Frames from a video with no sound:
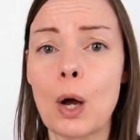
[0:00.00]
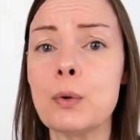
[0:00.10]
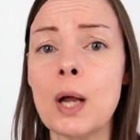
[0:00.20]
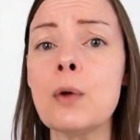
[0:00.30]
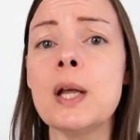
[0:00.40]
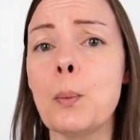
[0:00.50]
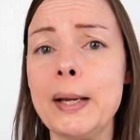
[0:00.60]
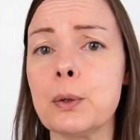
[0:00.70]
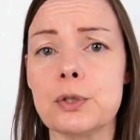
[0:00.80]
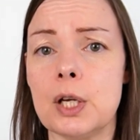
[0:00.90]
only a
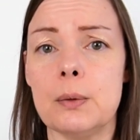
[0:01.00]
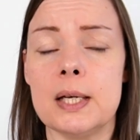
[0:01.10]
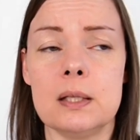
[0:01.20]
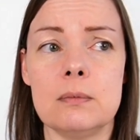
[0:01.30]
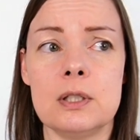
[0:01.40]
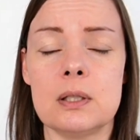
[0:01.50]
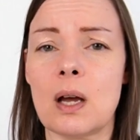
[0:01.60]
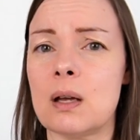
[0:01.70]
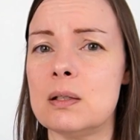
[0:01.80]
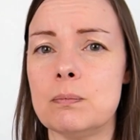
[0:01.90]
week or two.
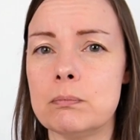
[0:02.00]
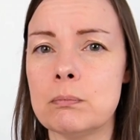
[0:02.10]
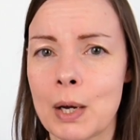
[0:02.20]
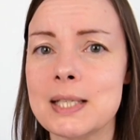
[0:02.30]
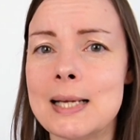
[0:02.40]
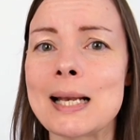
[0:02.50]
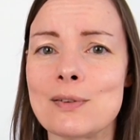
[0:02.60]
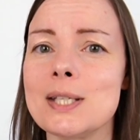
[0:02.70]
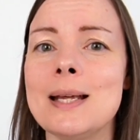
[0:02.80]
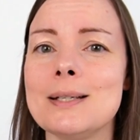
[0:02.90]
I might still
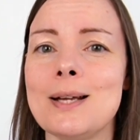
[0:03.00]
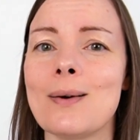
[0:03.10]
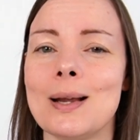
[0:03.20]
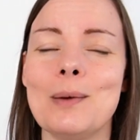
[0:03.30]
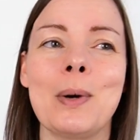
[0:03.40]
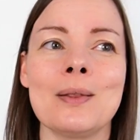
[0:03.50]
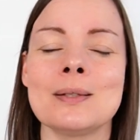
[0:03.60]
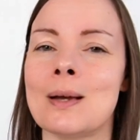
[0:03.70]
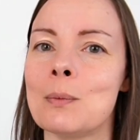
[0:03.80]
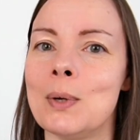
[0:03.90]
have stitched on her by the
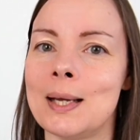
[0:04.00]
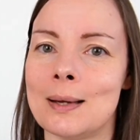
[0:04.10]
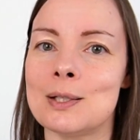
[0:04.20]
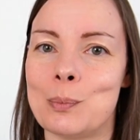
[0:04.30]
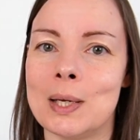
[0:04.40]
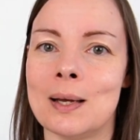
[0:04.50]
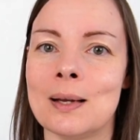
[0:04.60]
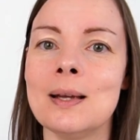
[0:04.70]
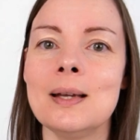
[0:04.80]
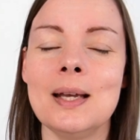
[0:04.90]
time we catch up
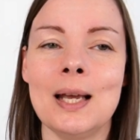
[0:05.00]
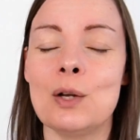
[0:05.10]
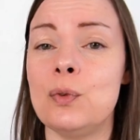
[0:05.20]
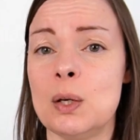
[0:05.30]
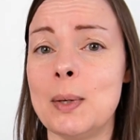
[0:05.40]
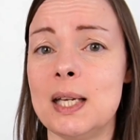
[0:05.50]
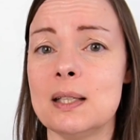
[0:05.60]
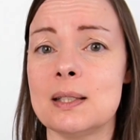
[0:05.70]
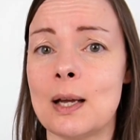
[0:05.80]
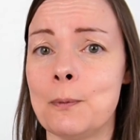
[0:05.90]
again in a few
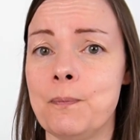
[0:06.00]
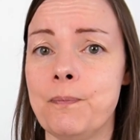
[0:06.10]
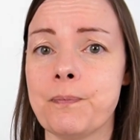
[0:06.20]
weeks, so